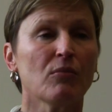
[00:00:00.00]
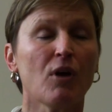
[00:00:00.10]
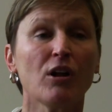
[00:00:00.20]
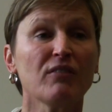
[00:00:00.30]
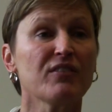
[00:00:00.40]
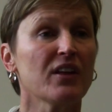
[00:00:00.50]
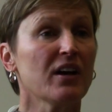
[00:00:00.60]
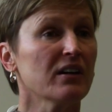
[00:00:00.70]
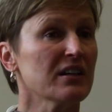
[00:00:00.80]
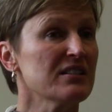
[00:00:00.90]
all of
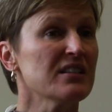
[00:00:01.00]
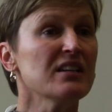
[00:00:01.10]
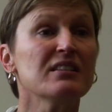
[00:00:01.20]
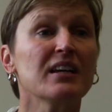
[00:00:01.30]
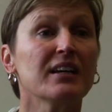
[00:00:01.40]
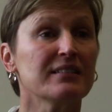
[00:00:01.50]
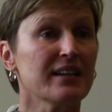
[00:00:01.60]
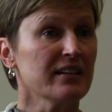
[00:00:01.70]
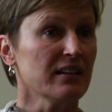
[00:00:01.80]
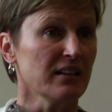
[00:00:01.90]
the consenting and
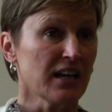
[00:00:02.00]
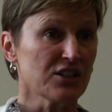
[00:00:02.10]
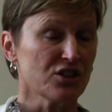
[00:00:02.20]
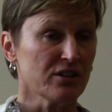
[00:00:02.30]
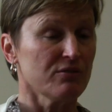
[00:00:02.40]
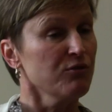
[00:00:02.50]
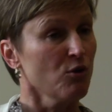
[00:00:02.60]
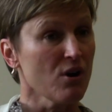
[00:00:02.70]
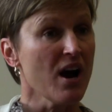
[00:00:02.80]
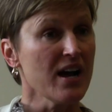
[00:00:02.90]
data collection
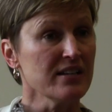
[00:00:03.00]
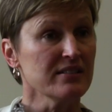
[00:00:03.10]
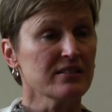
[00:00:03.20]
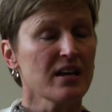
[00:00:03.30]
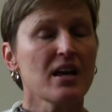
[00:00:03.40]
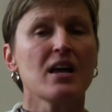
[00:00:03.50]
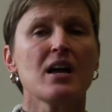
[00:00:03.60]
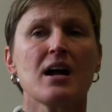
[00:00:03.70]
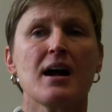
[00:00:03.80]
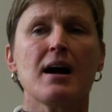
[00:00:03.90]
for us.
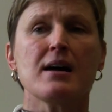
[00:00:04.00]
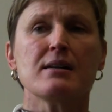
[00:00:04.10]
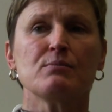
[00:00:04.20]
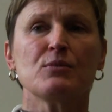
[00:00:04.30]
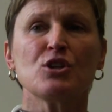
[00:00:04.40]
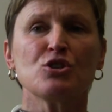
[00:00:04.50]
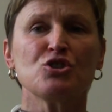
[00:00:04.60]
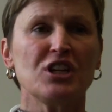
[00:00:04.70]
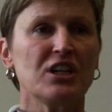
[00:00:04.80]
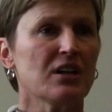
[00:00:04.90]
Um,
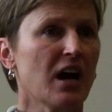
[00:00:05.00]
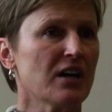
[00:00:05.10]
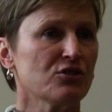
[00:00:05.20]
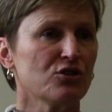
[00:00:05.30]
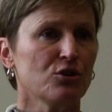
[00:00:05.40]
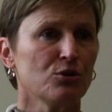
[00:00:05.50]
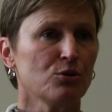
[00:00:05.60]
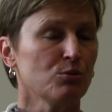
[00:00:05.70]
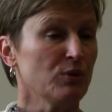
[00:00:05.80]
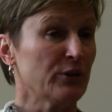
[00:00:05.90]
she got
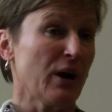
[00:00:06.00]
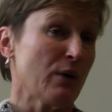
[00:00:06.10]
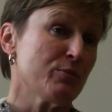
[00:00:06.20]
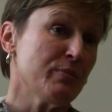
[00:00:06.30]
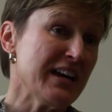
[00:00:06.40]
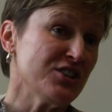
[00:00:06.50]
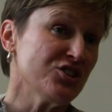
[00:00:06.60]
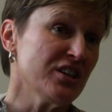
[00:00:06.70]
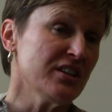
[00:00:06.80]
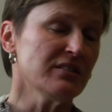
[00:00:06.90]
to interact with
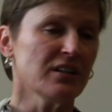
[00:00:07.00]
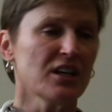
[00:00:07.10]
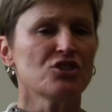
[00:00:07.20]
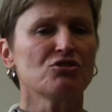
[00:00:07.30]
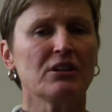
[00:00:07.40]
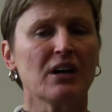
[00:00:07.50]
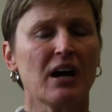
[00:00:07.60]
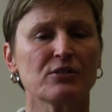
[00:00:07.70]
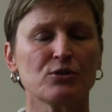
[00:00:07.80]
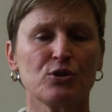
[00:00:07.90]
patients. She
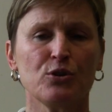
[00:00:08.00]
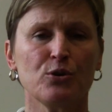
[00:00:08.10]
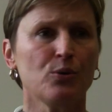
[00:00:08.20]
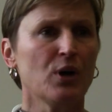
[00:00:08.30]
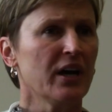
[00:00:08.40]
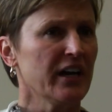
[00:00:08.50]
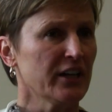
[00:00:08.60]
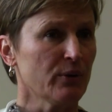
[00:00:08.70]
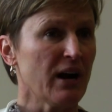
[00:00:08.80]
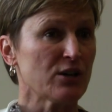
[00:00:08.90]
got to
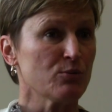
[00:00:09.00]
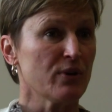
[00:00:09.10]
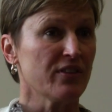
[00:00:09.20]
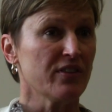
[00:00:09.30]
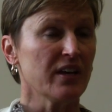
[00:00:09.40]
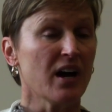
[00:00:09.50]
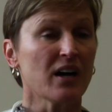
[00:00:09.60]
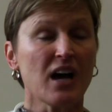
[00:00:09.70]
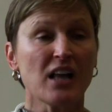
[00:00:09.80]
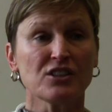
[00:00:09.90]
interact with the
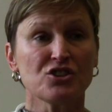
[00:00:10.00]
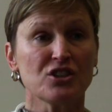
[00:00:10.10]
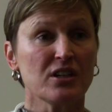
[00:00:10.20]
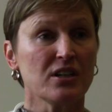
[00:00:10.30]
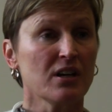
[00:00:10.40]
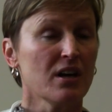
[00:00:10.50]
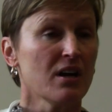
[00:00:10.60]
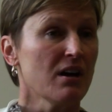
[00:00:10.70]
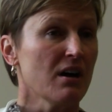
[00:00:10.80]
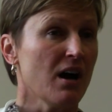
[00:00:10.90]
oncology
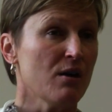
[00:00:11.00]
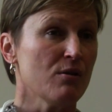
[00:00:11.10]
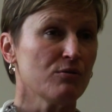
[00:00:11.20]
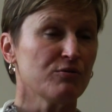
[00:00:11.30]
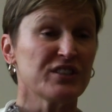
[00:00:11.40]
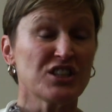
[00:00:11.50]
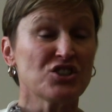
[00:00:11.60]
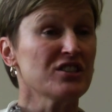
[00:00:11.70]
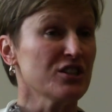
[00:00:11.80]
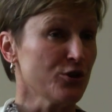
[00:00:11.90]
uh,
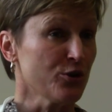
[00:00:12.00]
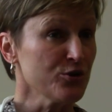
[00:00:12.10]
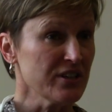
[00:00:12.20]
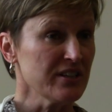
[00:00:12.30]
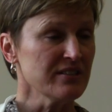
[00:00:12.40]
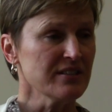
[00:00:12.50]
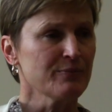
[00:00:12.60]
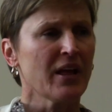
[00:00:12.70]
physicians and nurses.